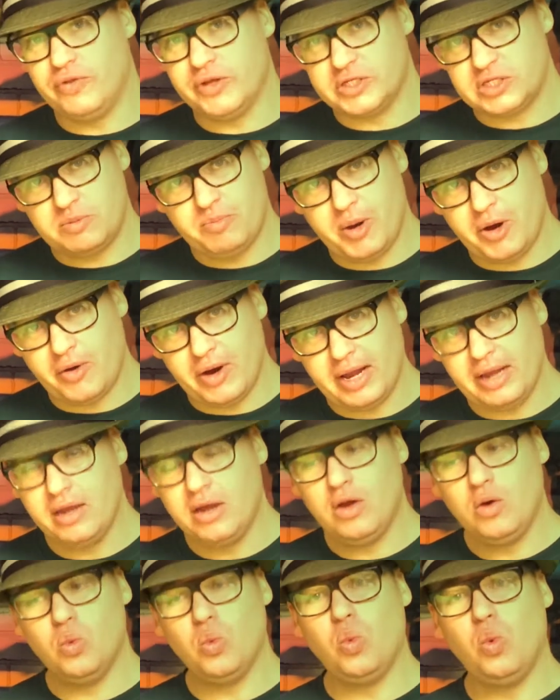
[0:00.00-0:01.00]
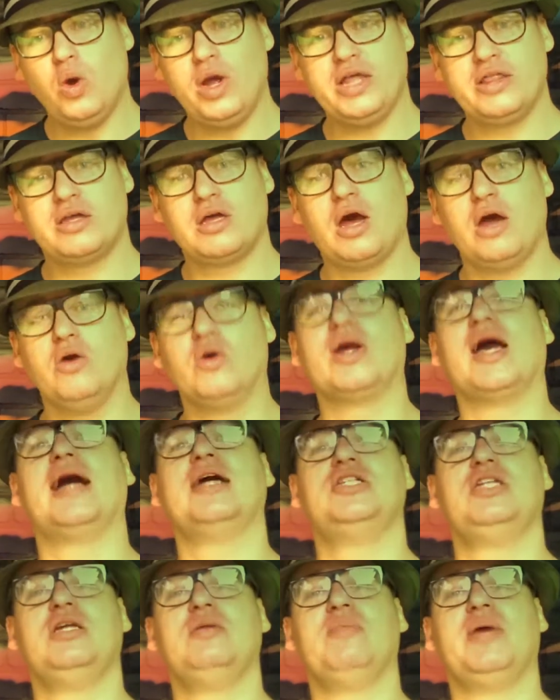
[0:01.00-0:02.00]
the spirit with Coke
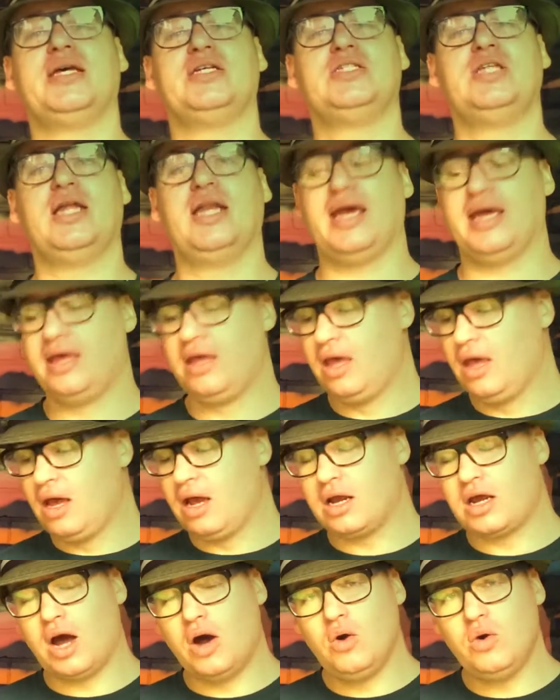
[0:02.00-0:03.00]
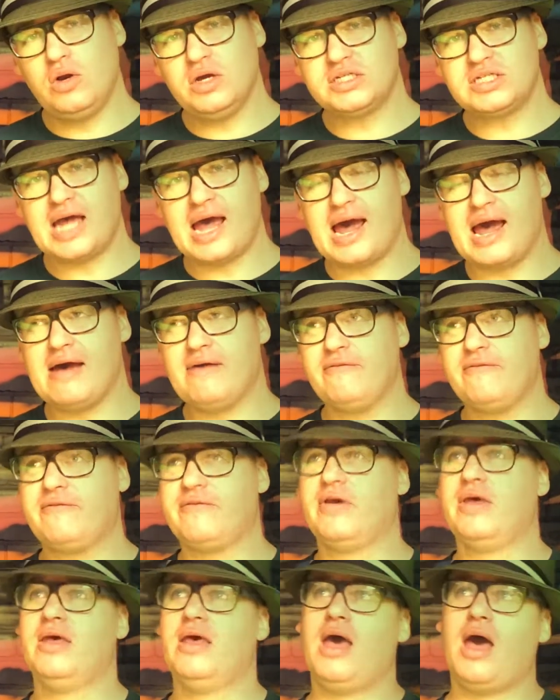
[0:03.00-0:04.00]
actually mixed in it. Colas
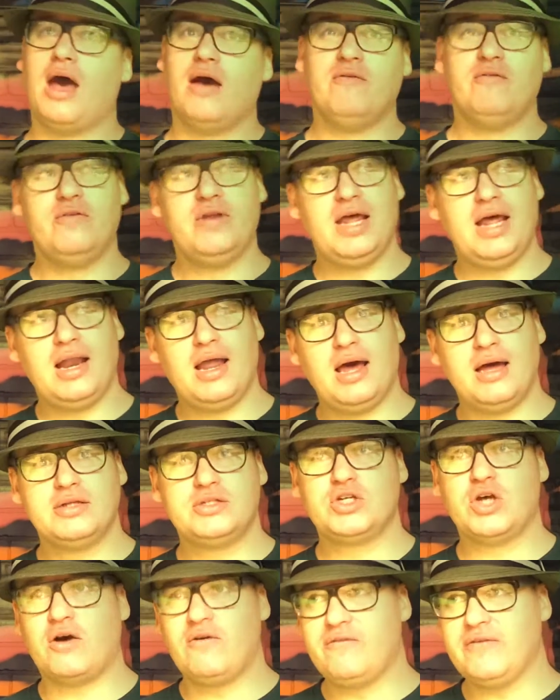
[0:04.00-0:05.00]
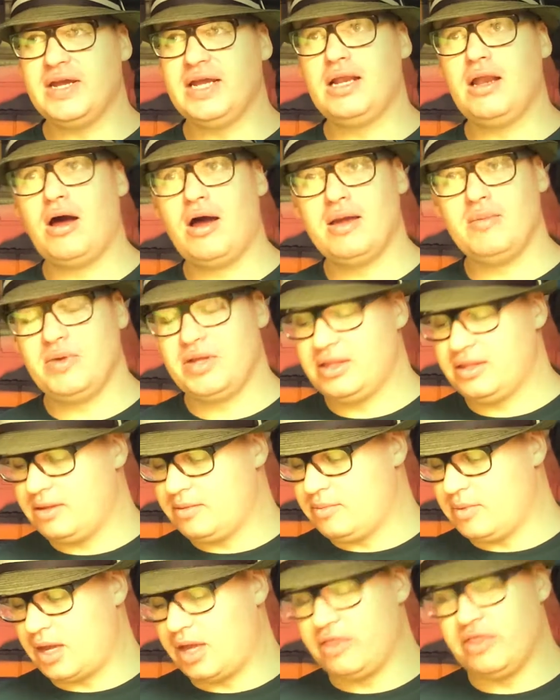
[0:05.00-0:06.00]
have vanilla, toffee, lime in
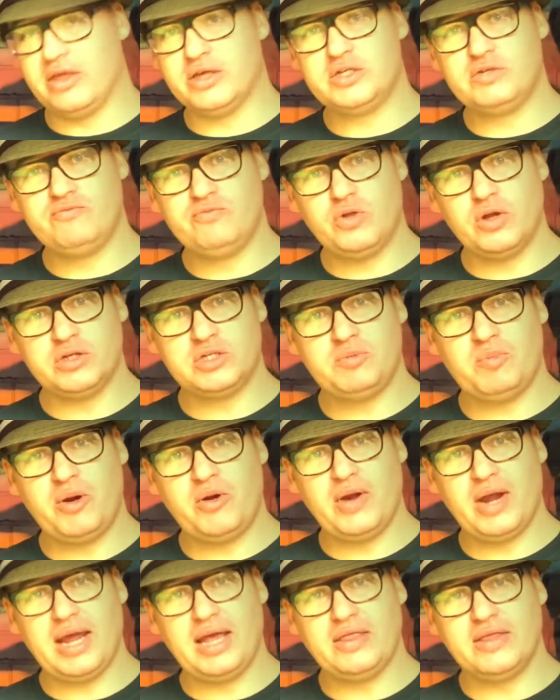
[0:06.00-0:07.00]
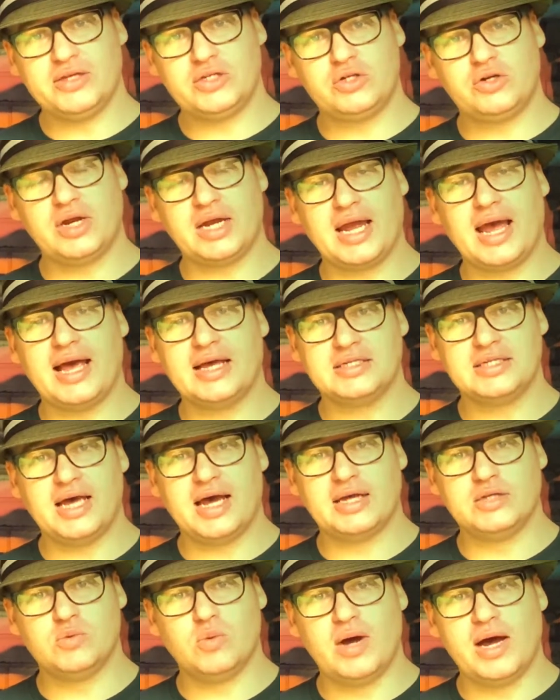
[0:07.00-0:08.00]
them, and the spirit in this drink has
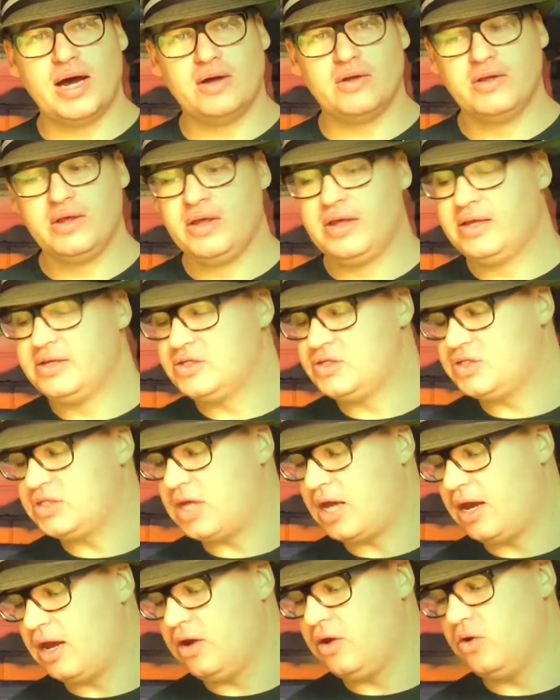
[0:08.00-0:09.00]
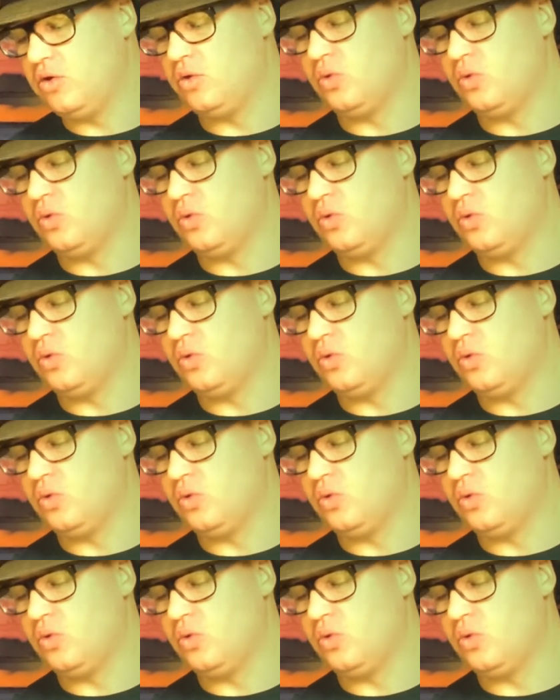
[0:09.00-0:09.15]
that as well. So